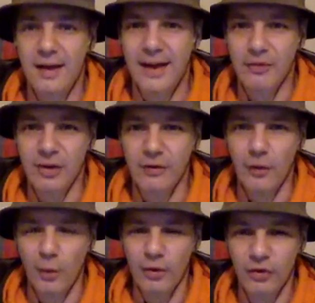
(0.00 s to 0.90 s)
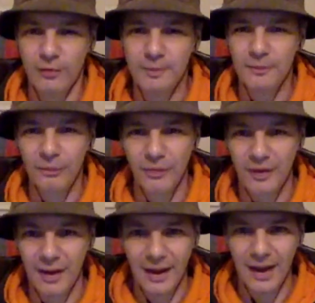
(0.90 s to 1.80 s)
It was in the forwards,
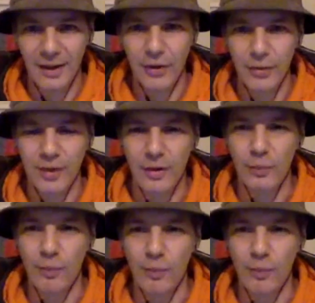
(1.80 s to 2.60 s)
who